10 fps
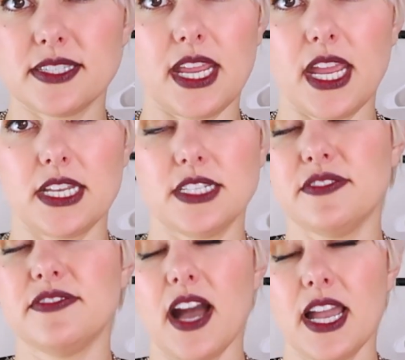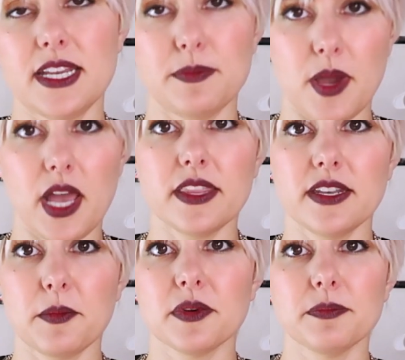stand divided by the
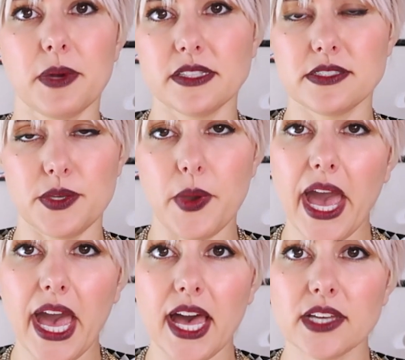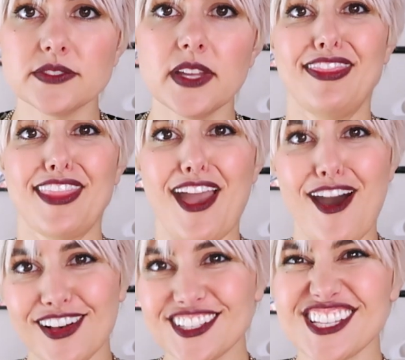number of buttons you have. And they
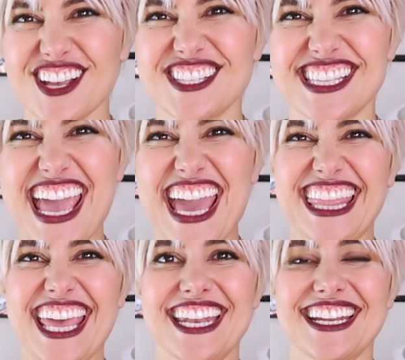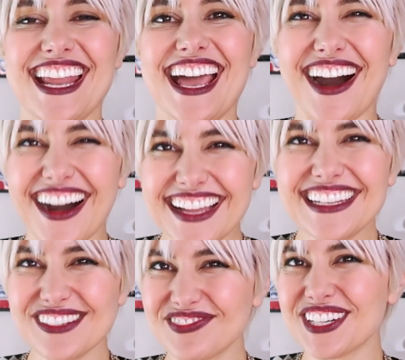also say that an odd
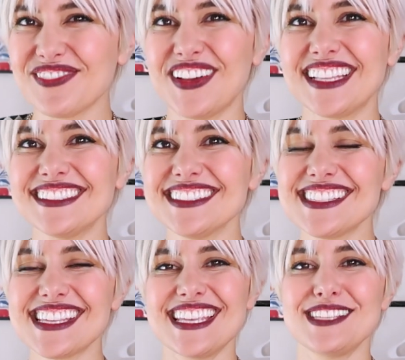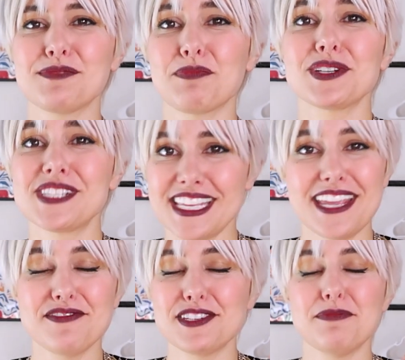number of buttons is
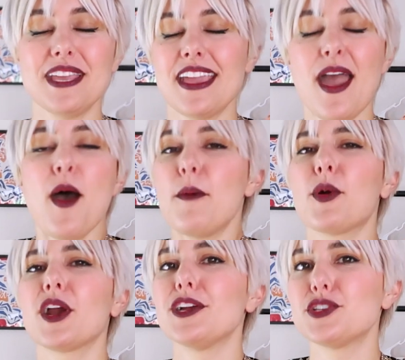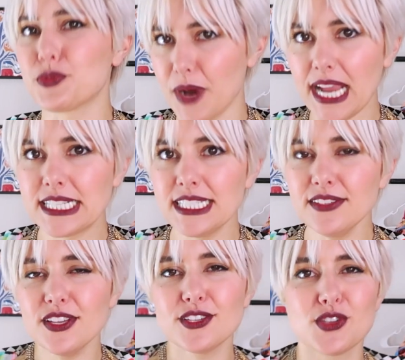perceived to be more
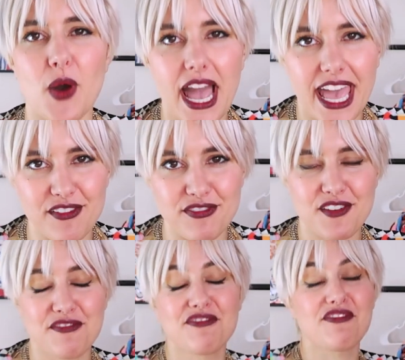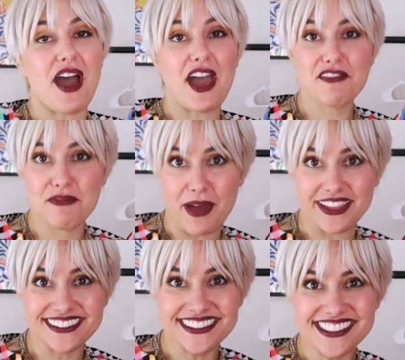attractive. So I have 5
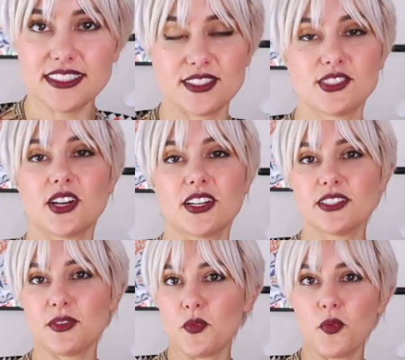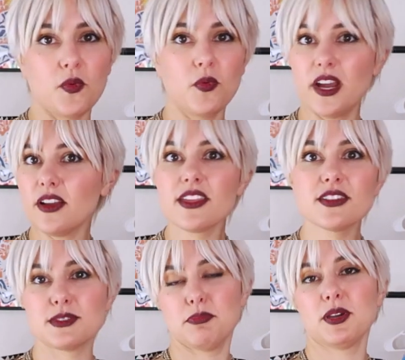buttons that start where they're
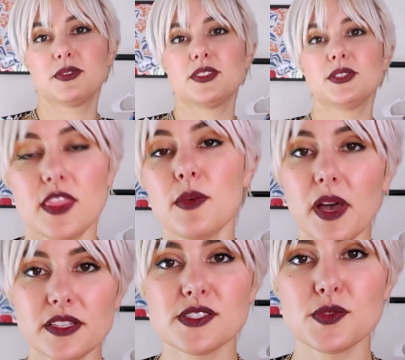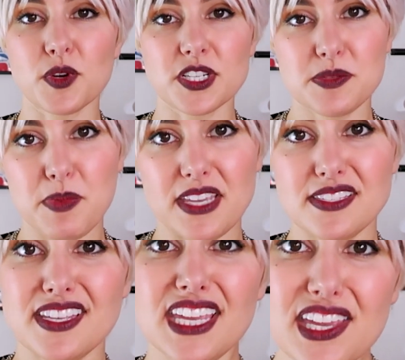supposed to, and the buttons were
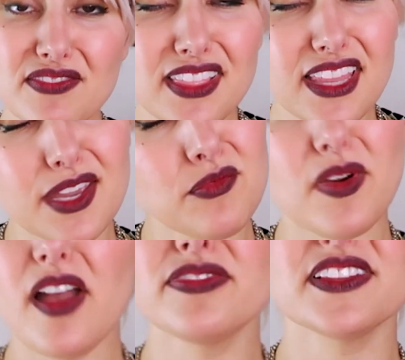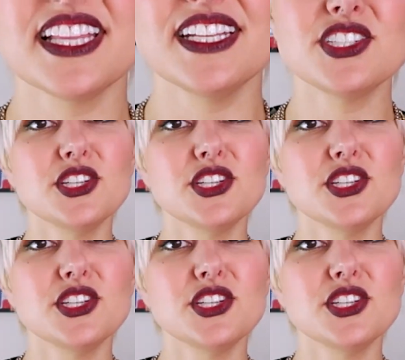spaced evenly, roughly